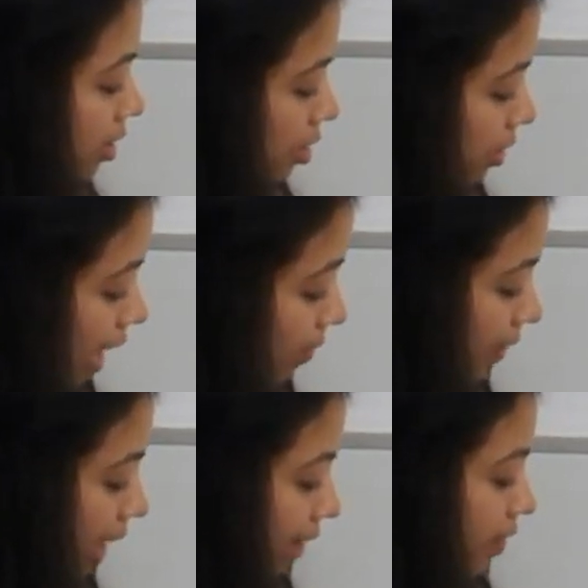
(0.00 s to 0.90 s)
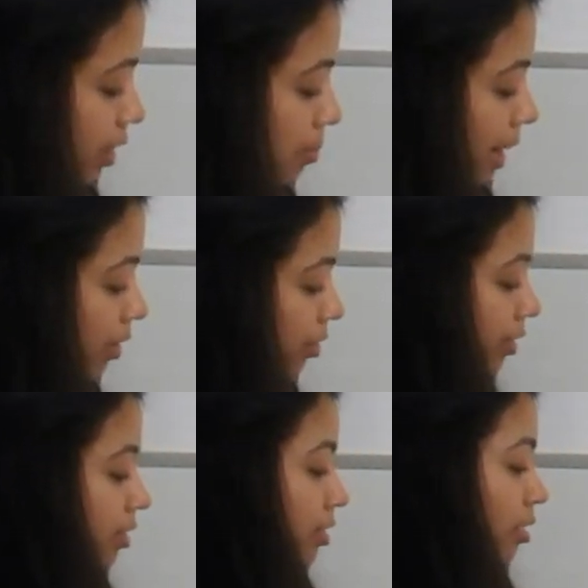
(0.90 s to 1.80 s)
So that we have in the
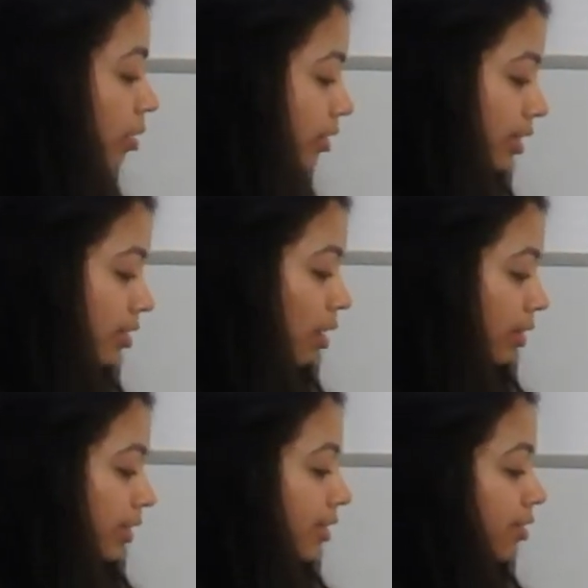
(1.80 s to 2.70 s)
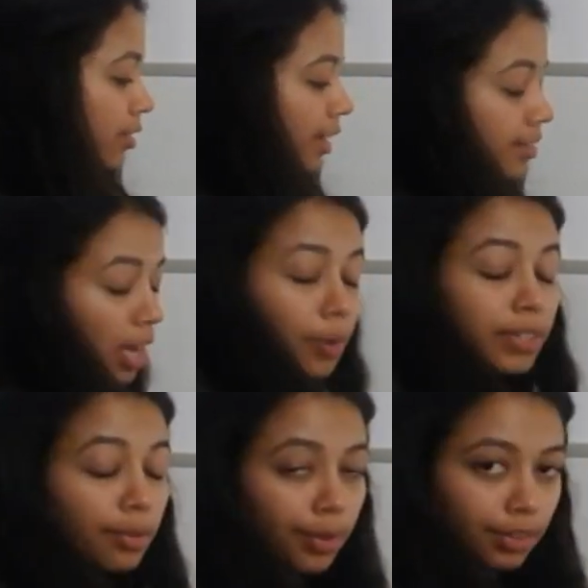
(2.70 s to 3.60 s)
matrix, it's already sorted, so that's how
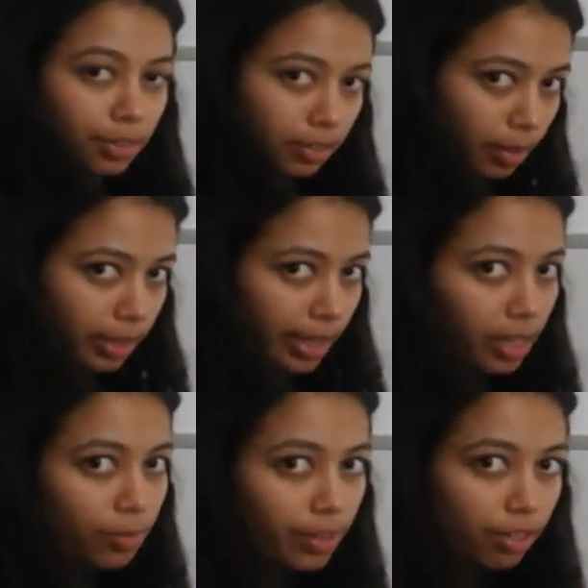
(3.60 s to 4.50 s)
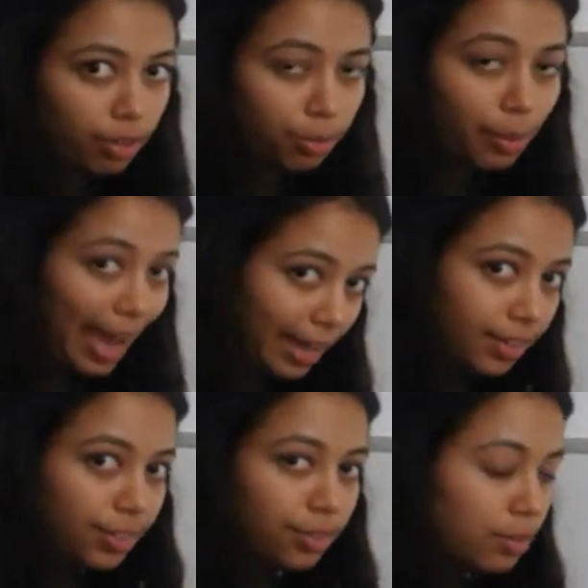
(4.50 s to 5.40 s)
it's going to look like when you add
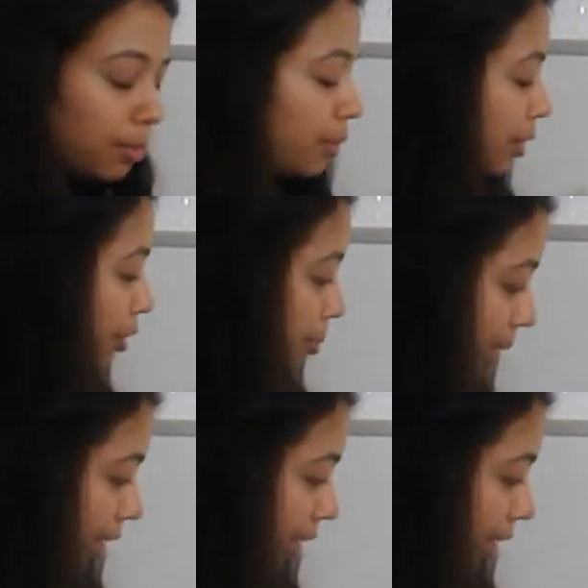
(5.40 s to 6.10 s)
it to your